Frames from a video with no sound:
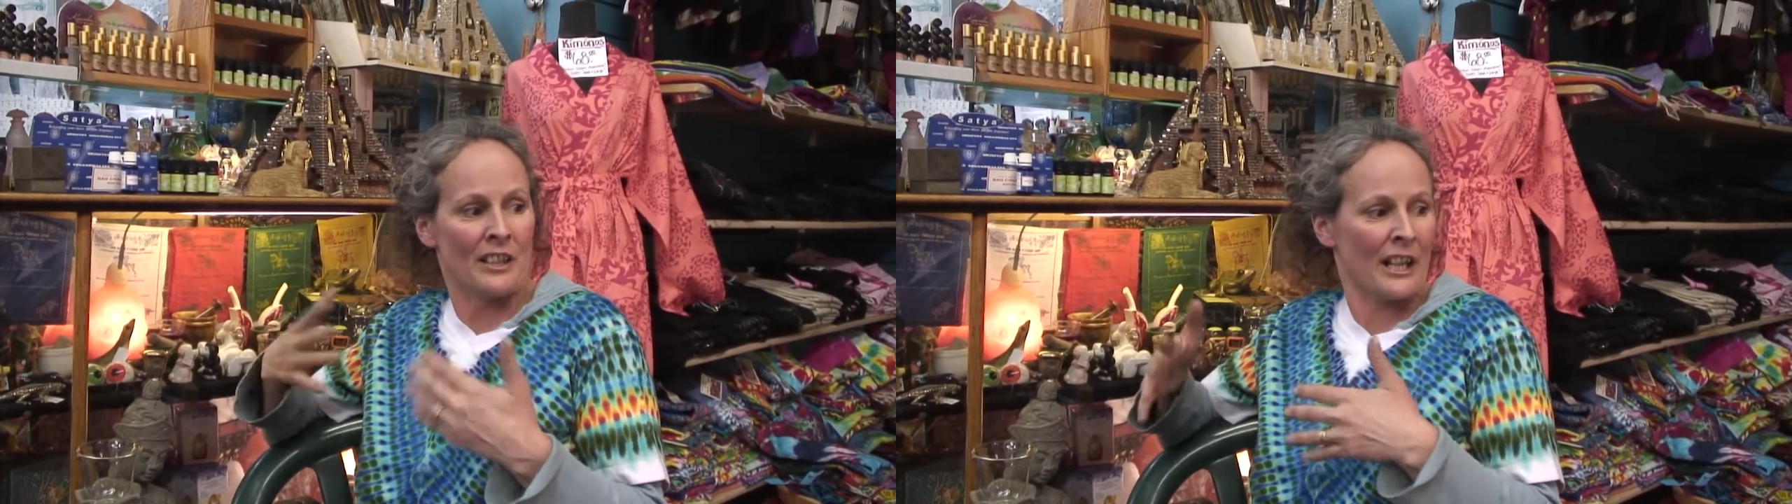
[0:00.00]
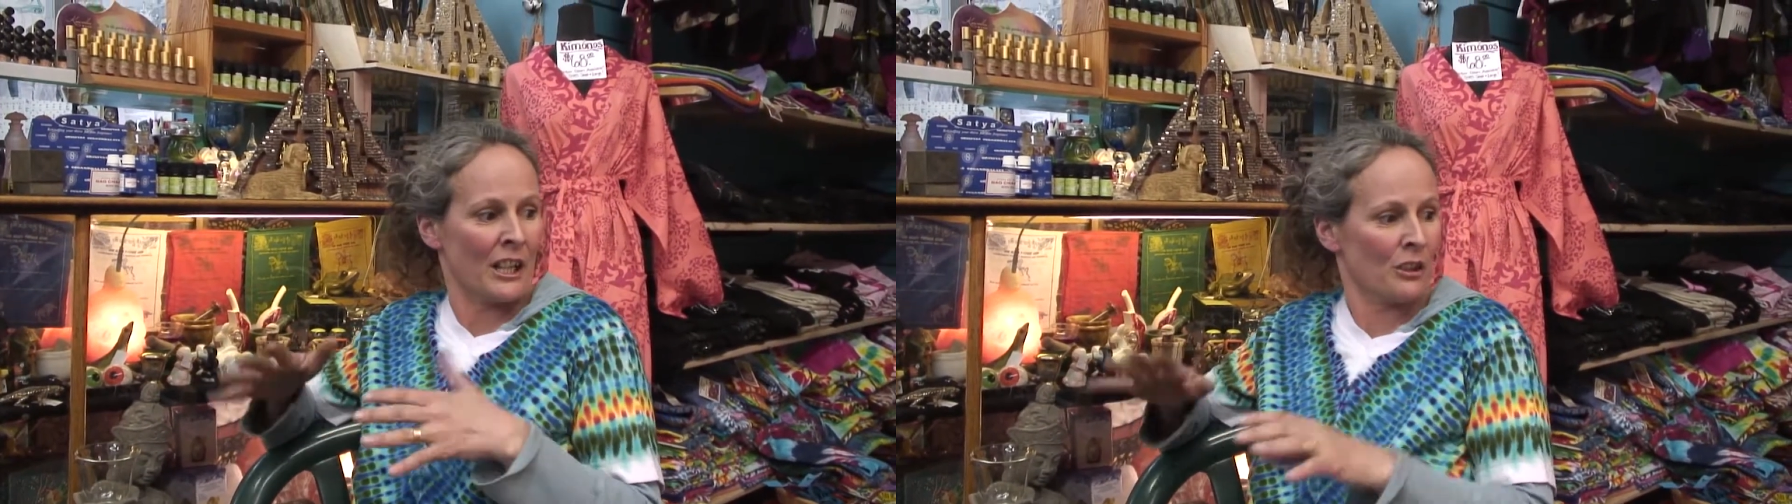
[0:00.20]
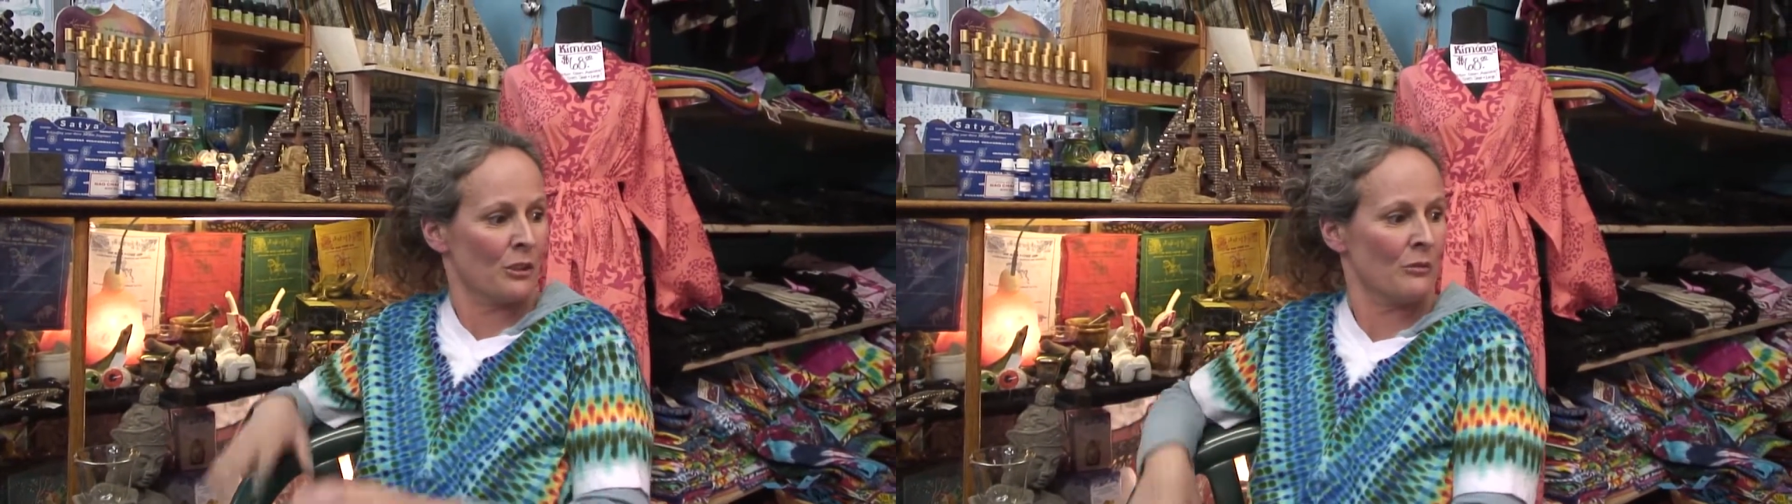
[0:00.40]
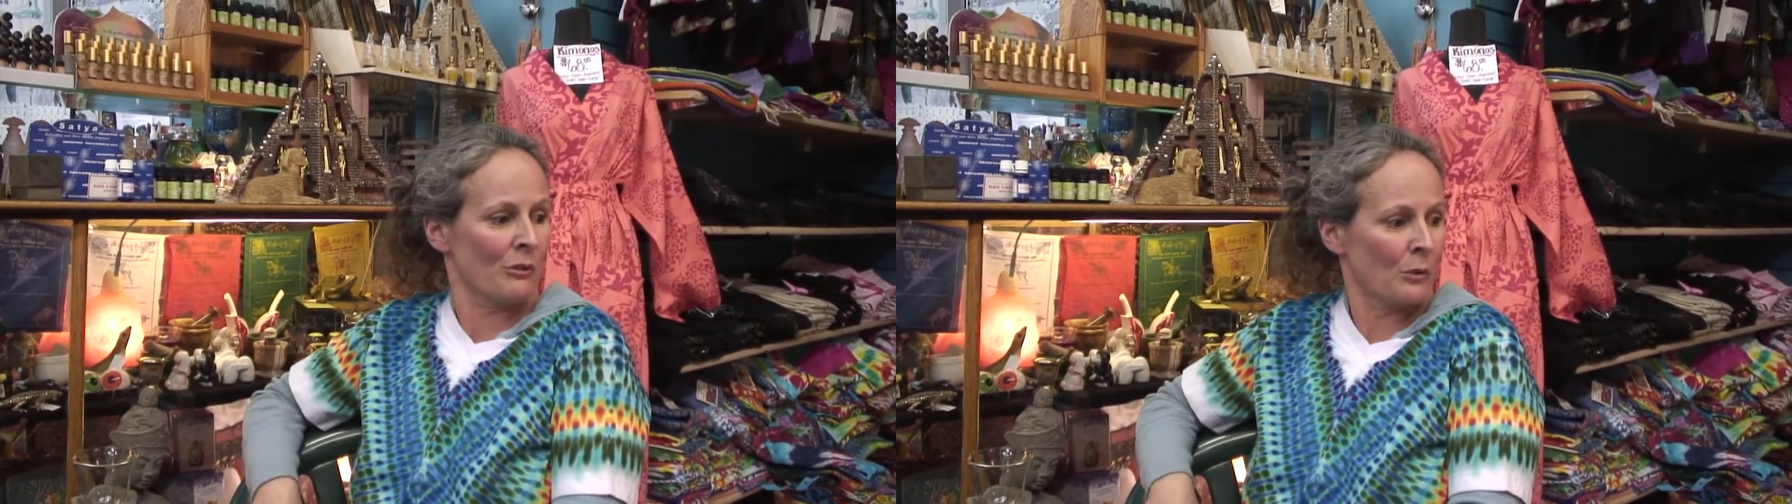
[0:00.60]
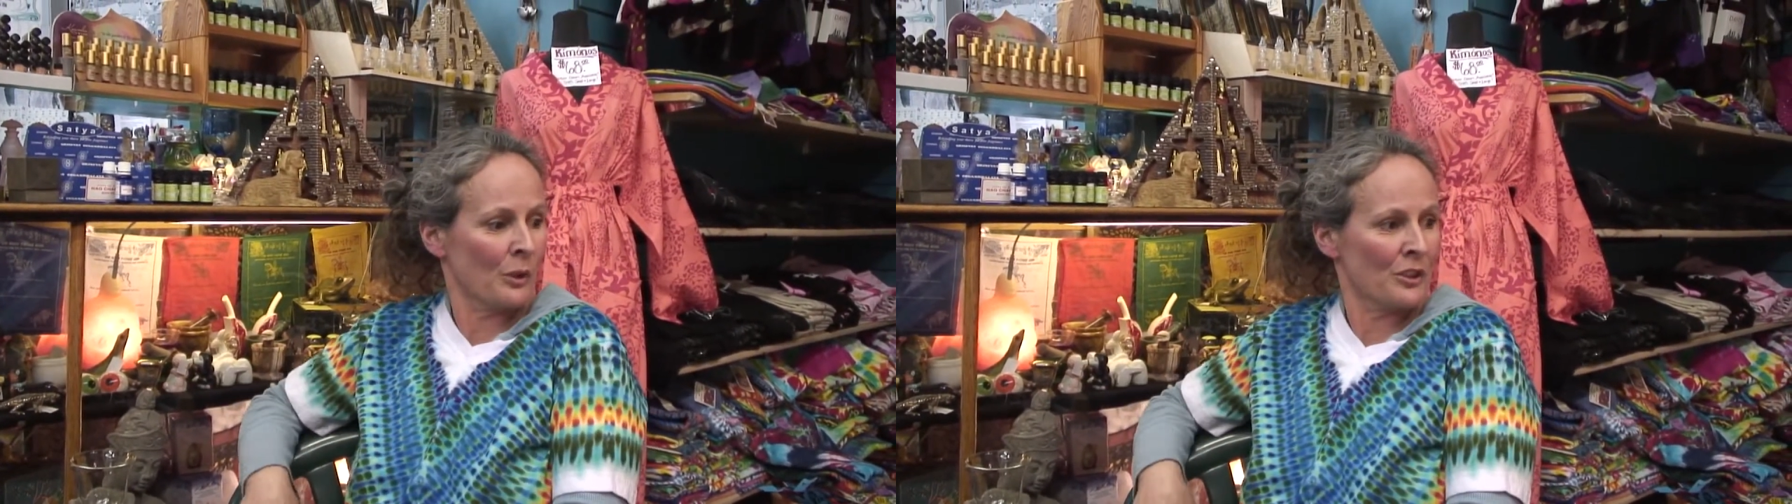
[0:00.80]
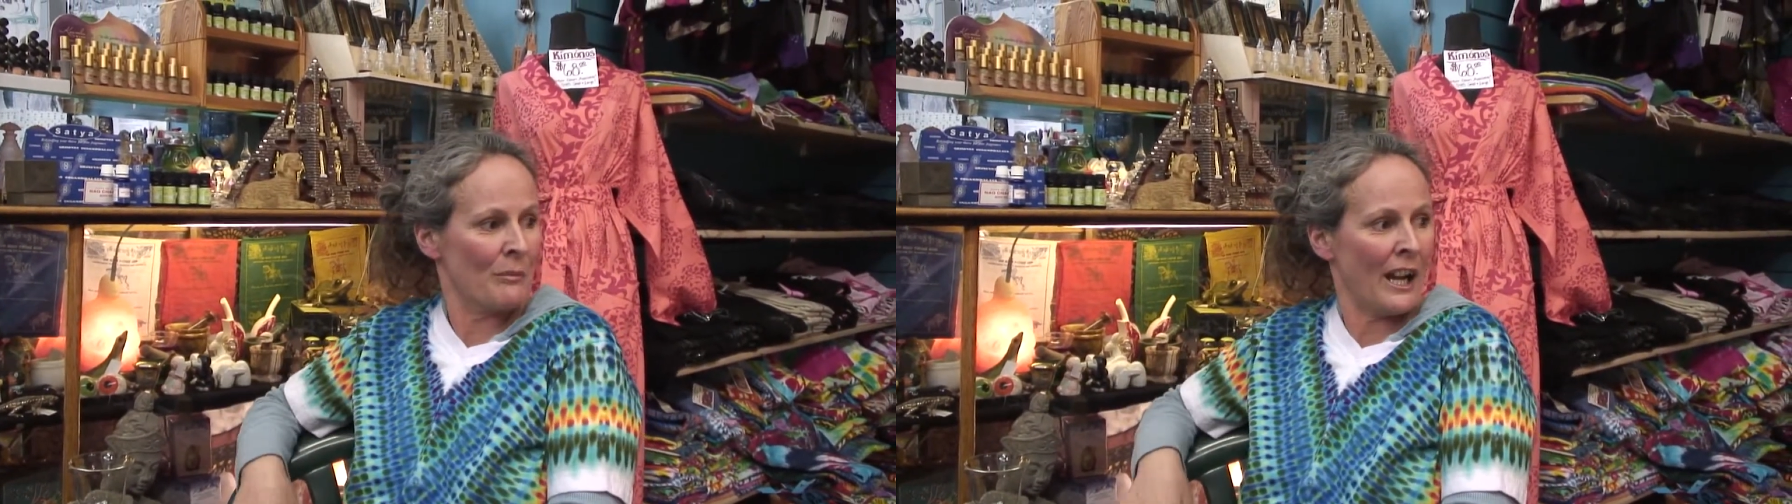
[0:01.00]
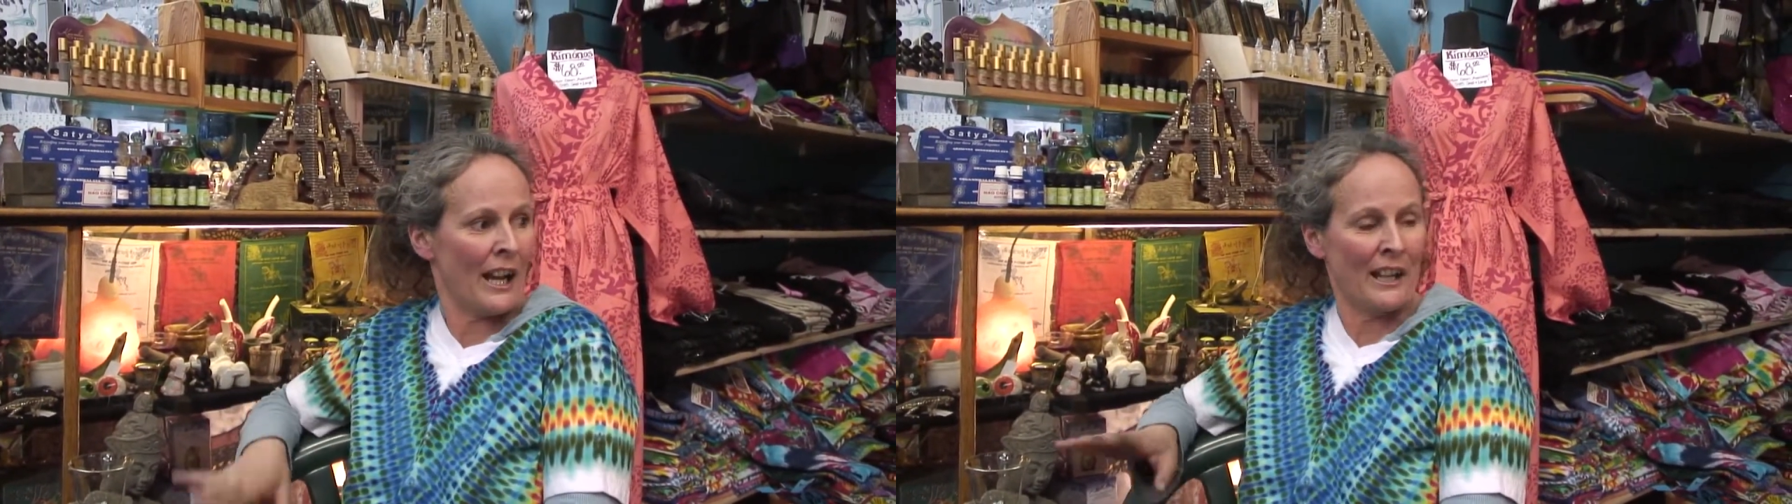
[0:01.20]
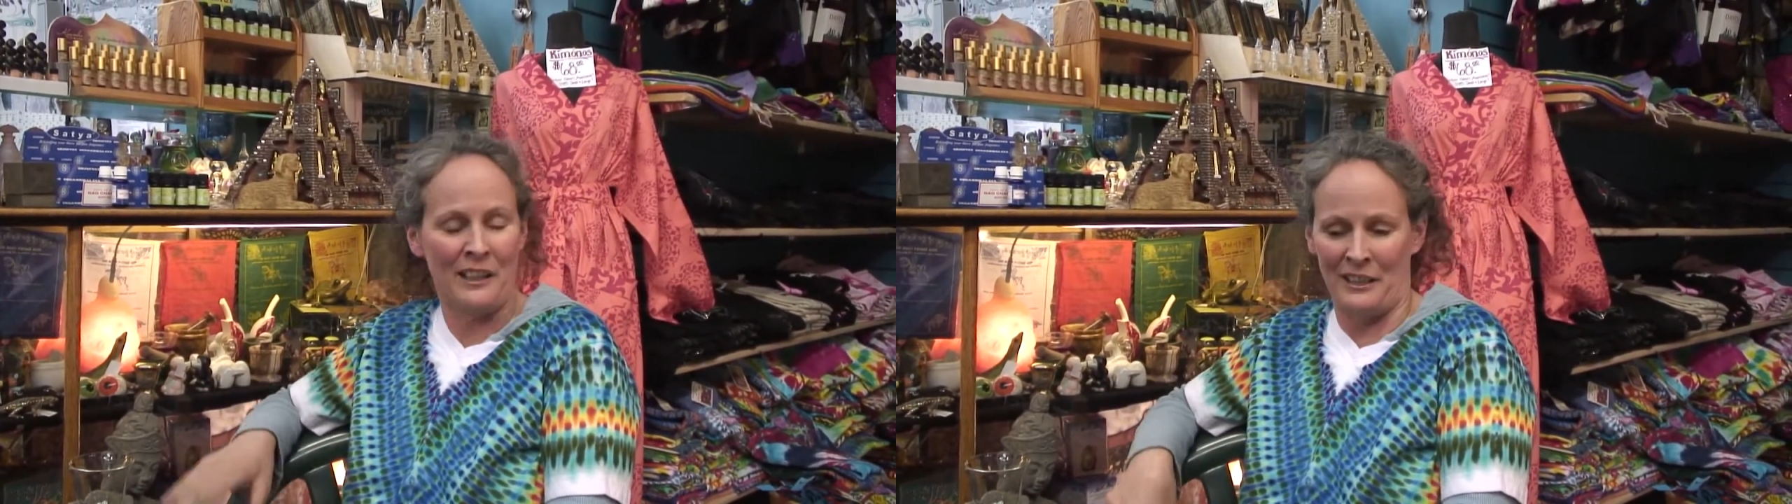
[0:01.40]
that I could afford to buy,